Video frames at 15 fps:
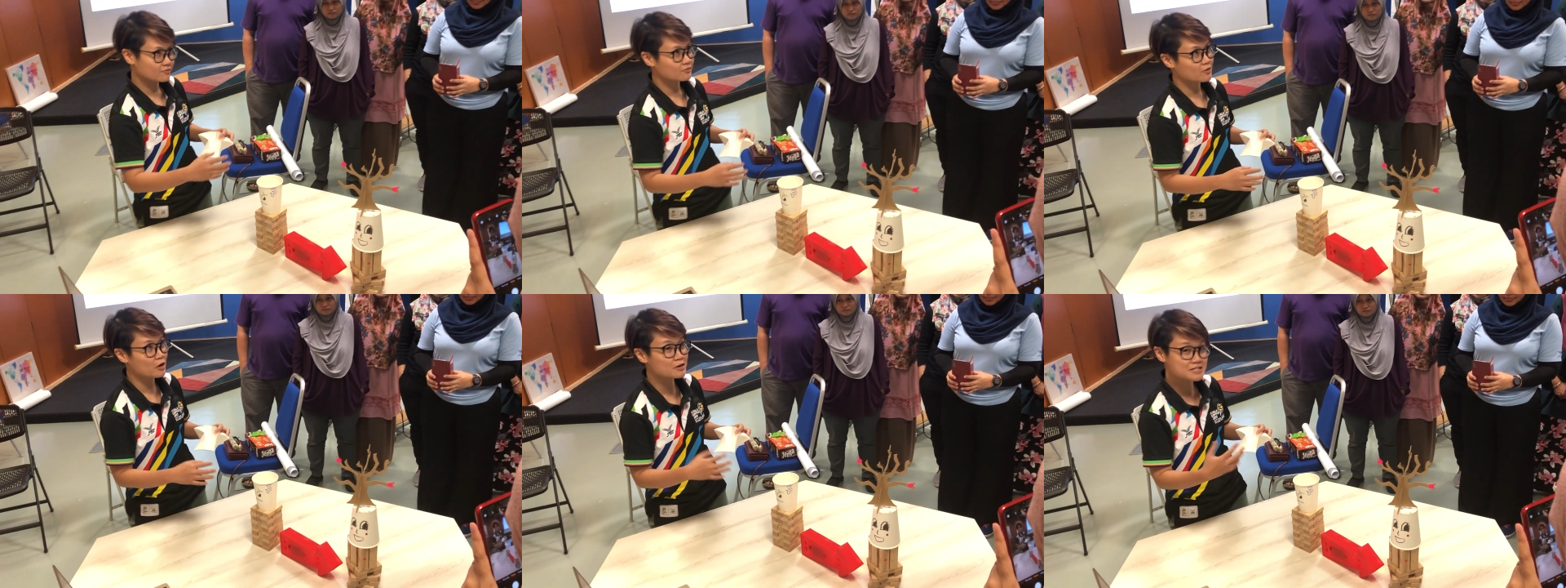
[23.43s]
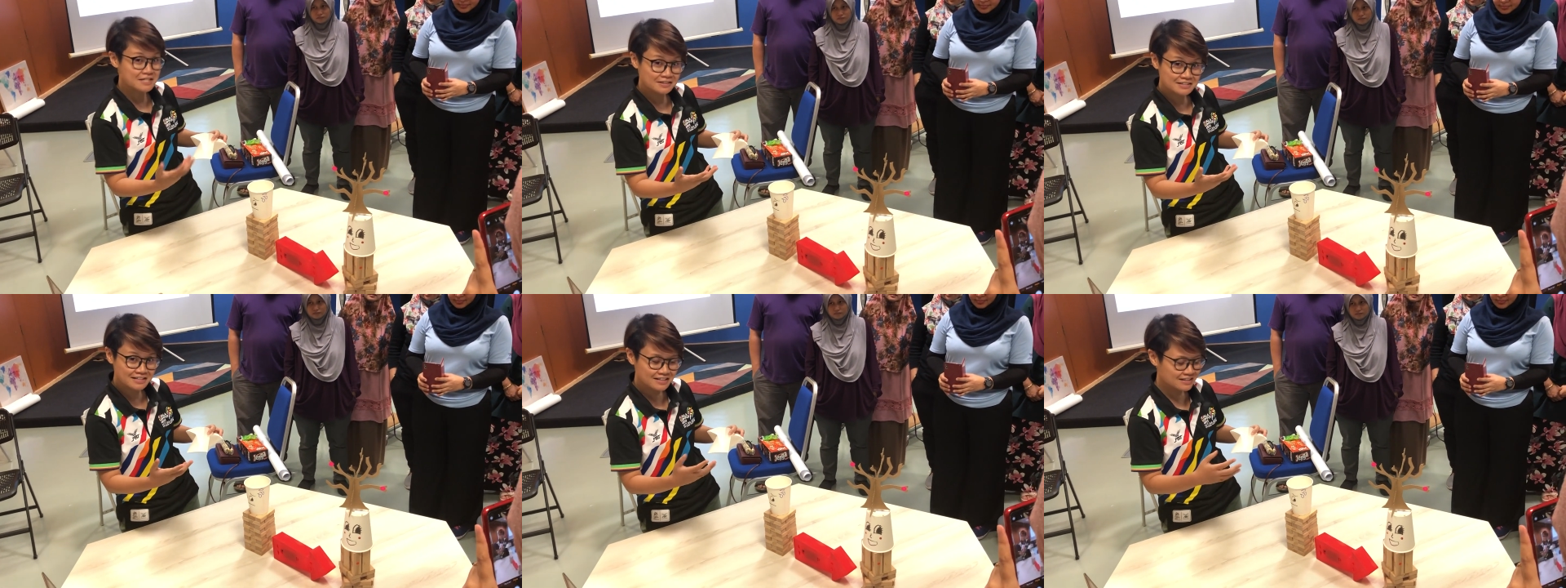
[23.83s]

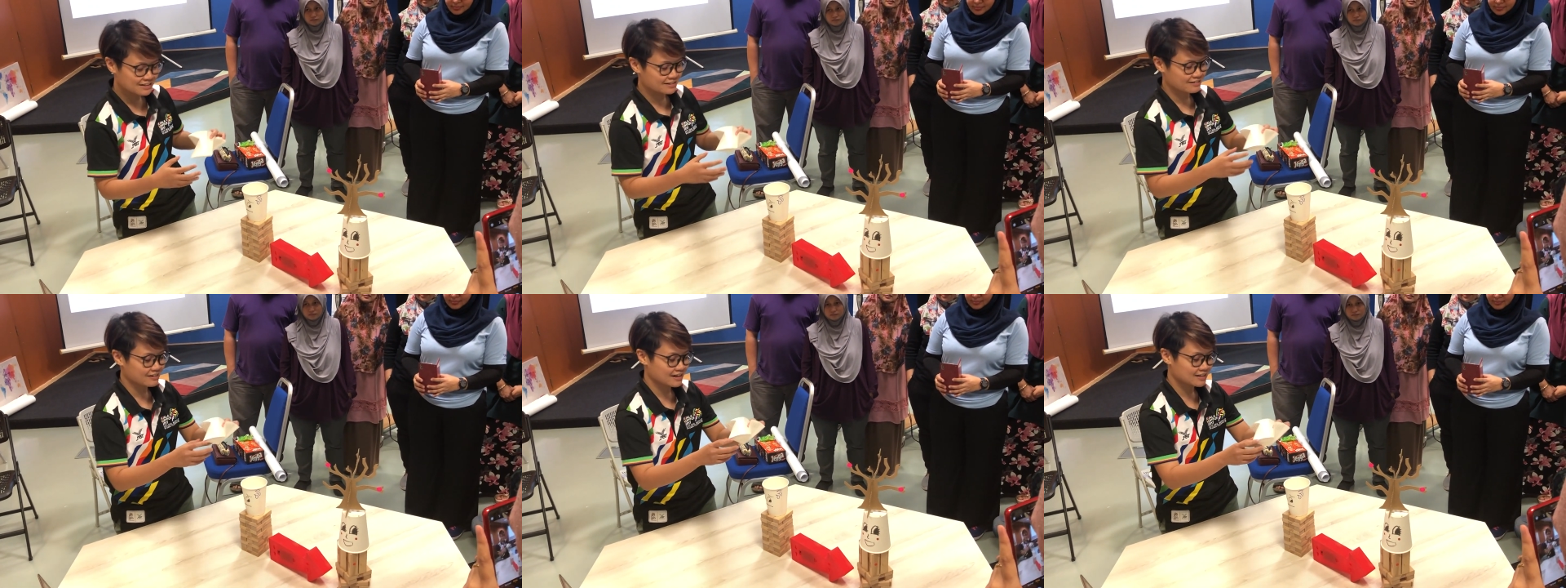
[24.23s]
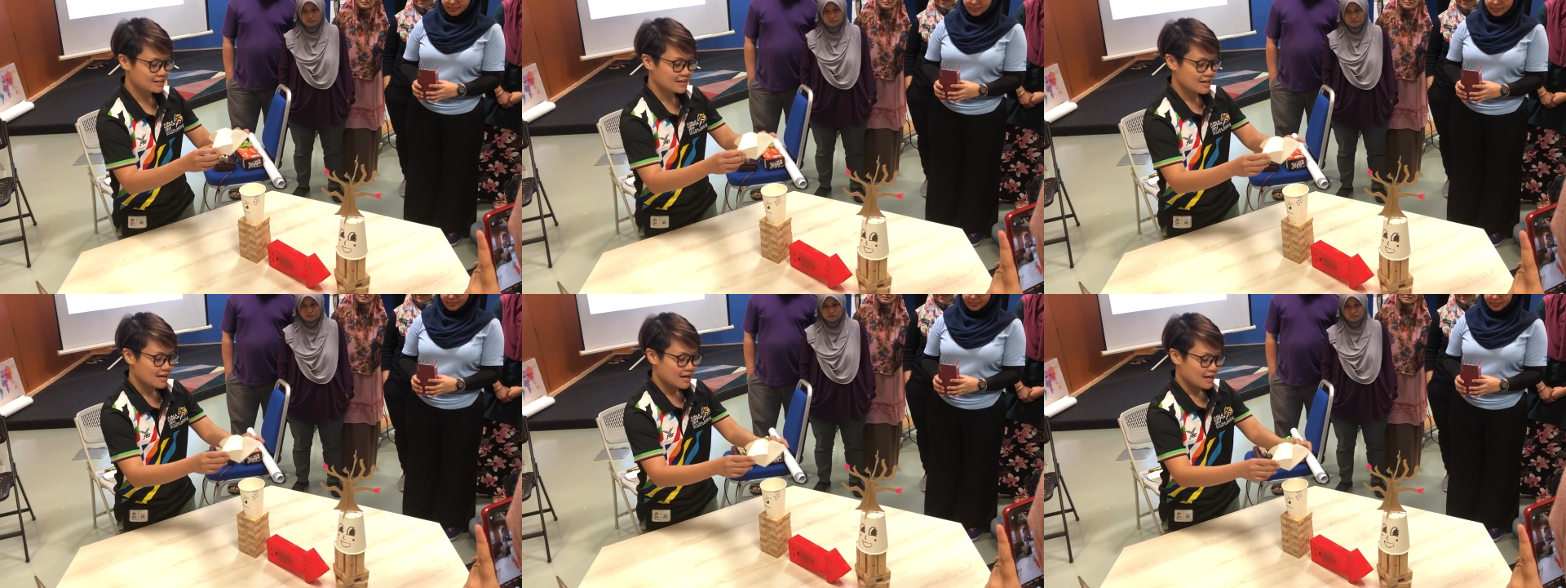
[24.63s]
horizontal, all right.
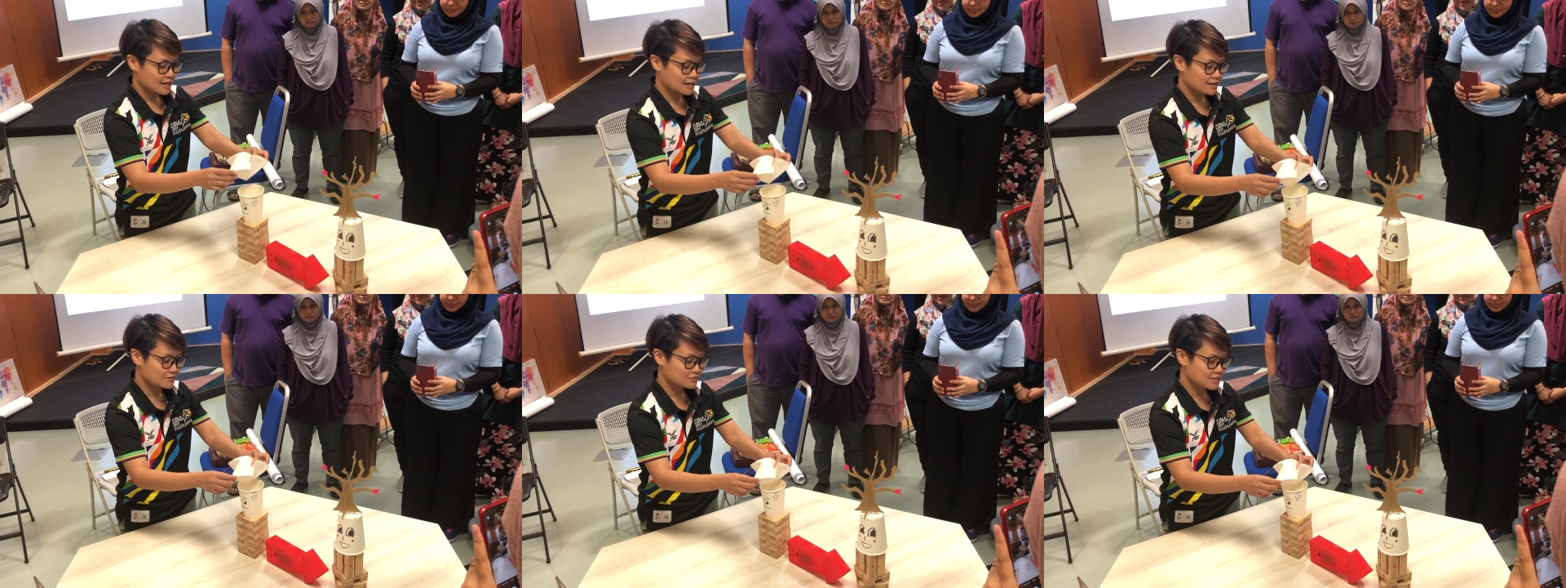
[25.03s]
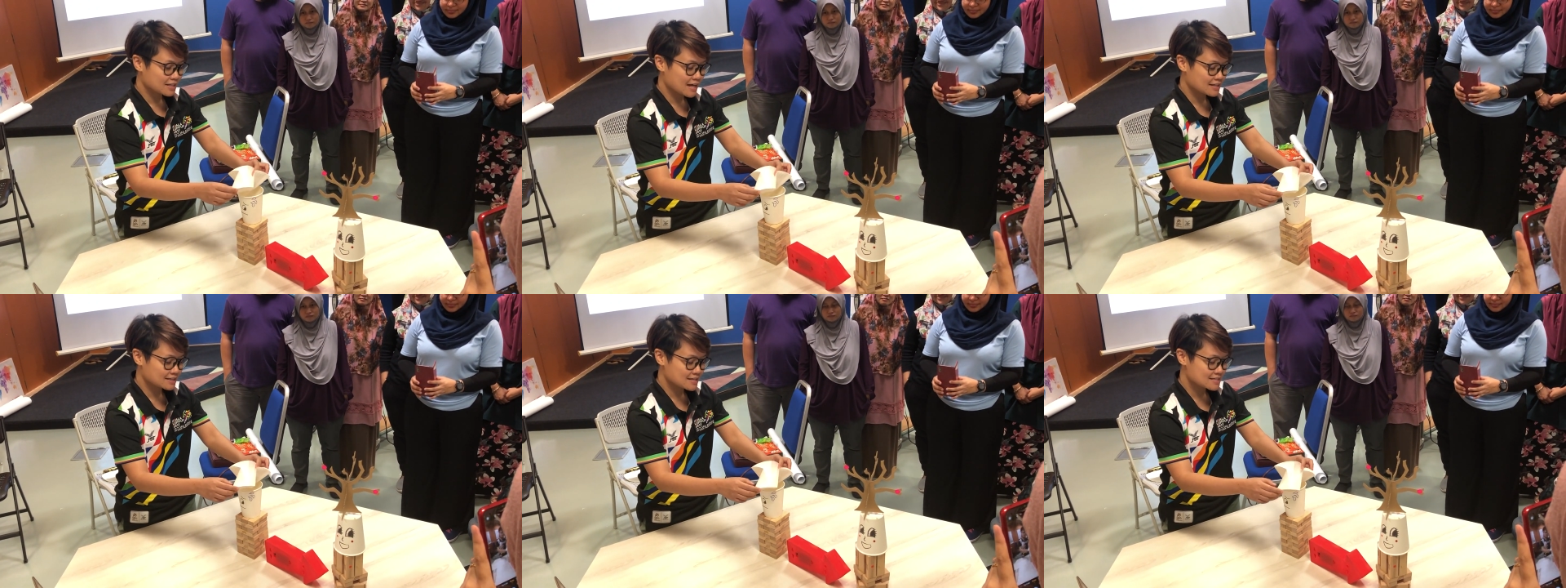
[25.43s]
And then after
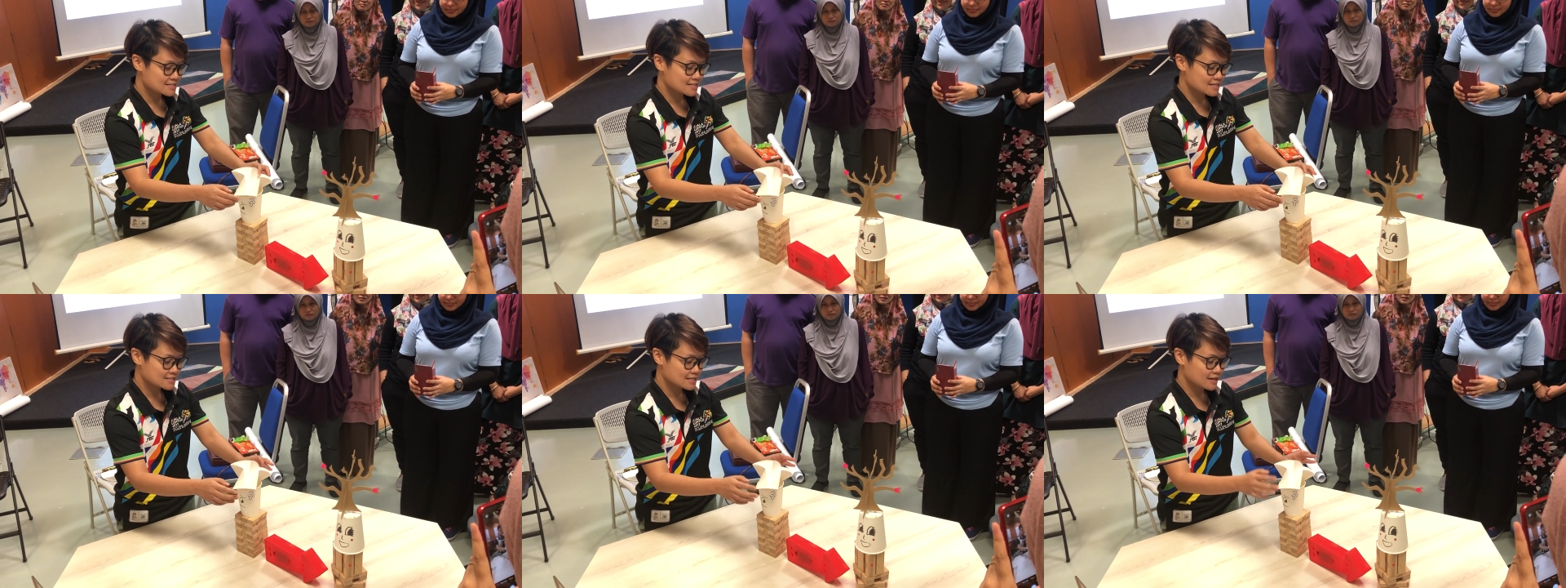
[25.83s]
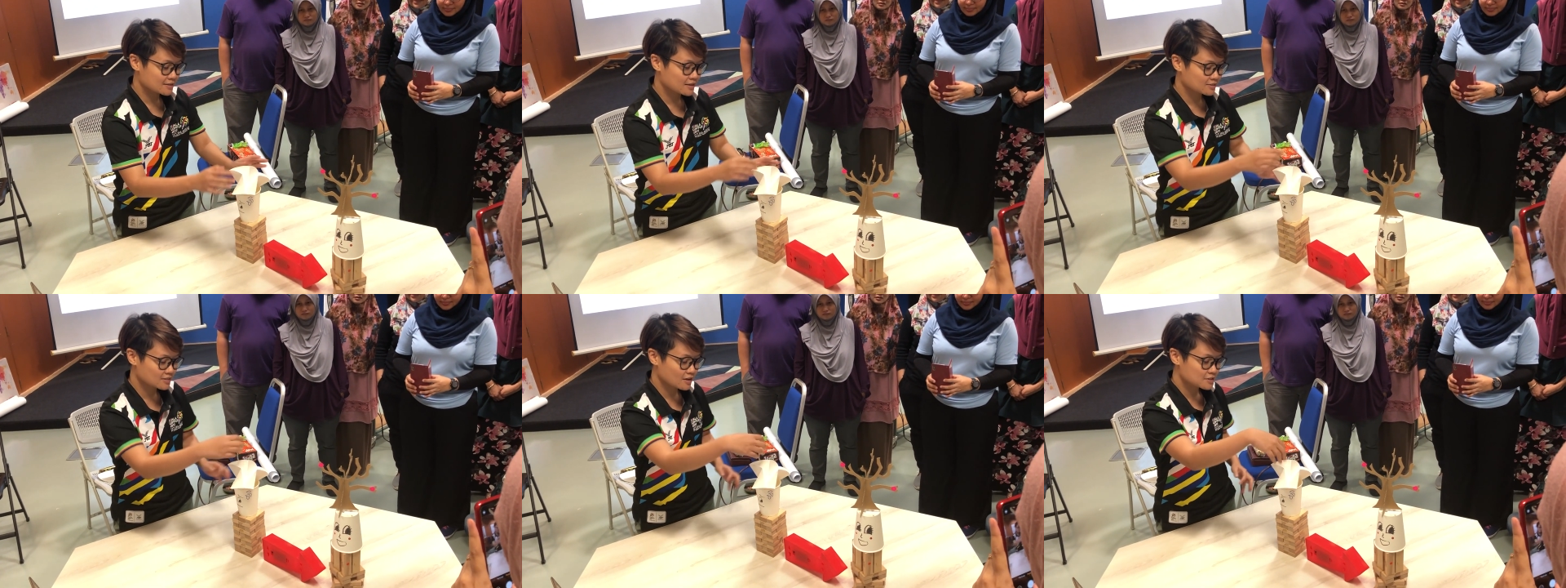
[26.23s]
that, this is
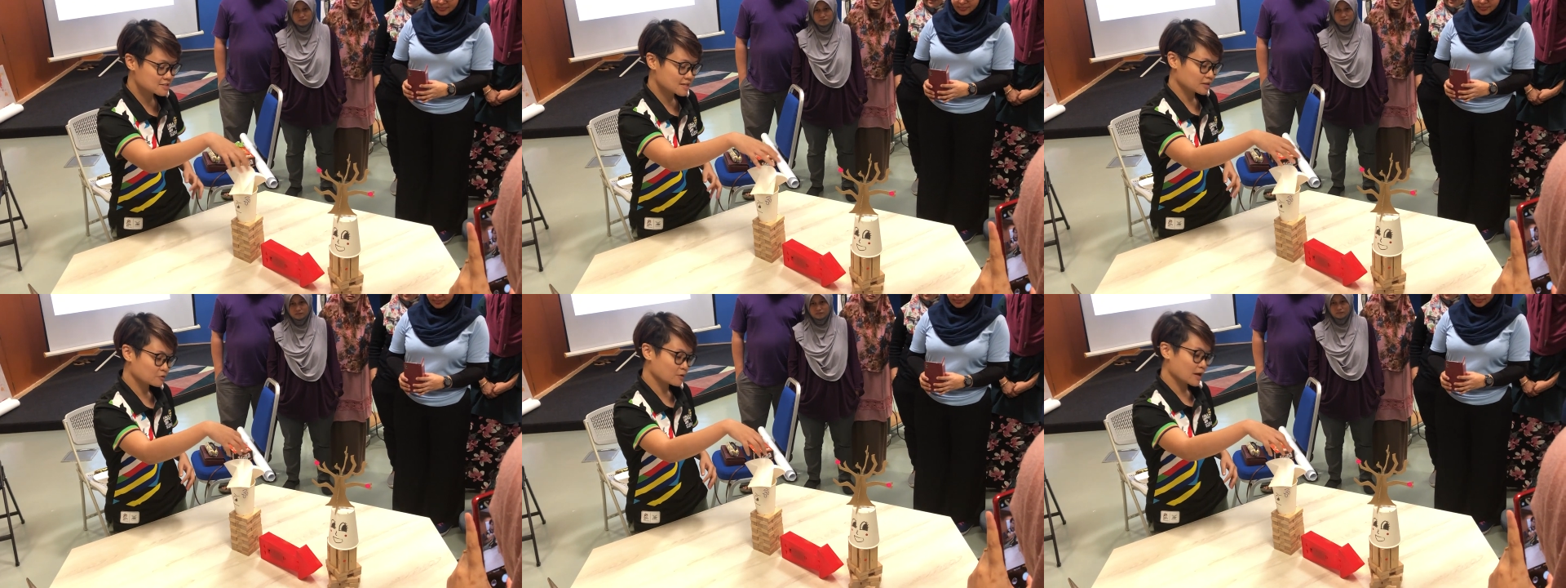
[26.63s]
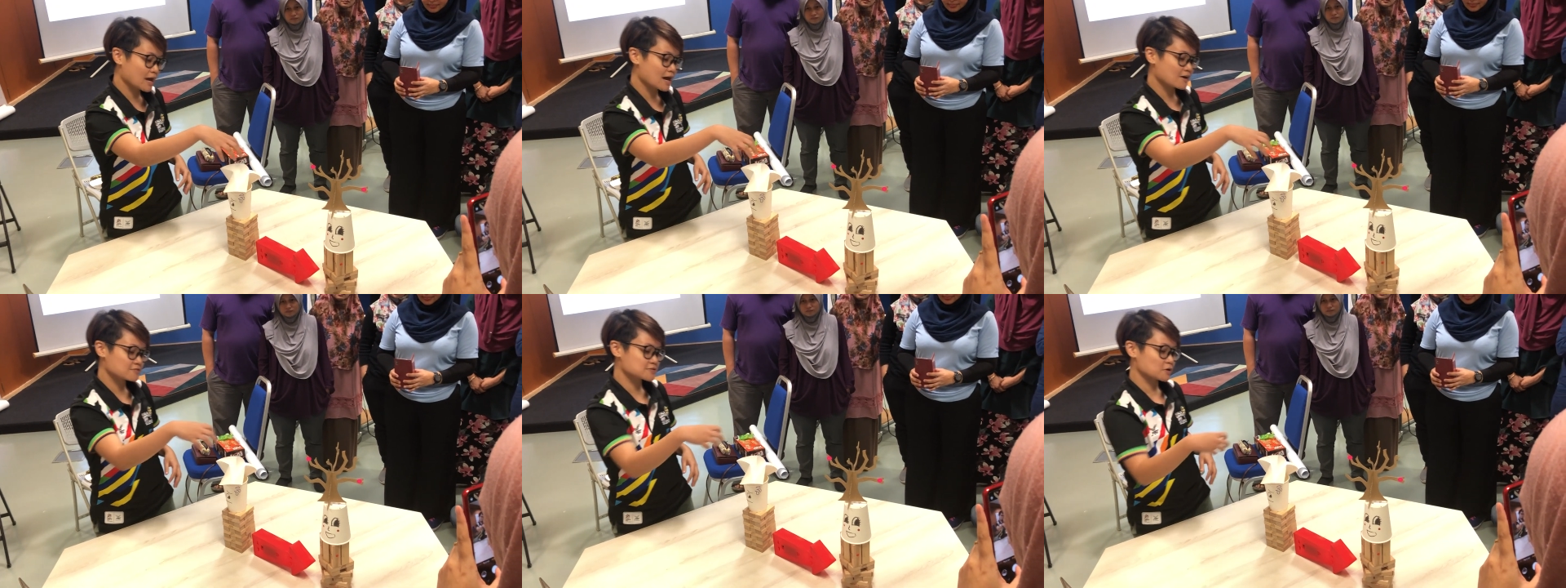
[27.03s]
the thoughts that we have.